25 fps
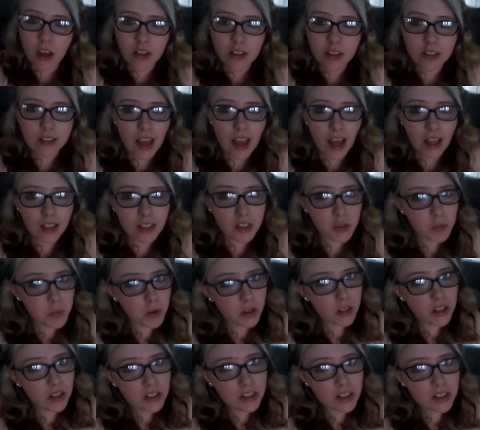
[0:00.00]
Sally's
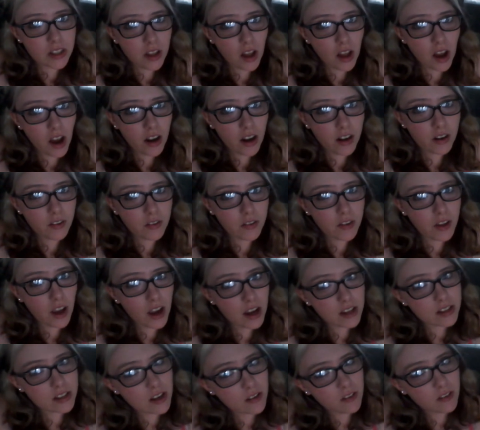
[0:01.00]
Beauty Salon, if you
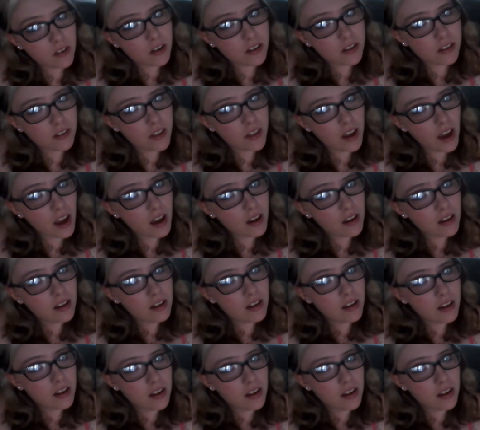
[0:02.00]
guys ever heard of that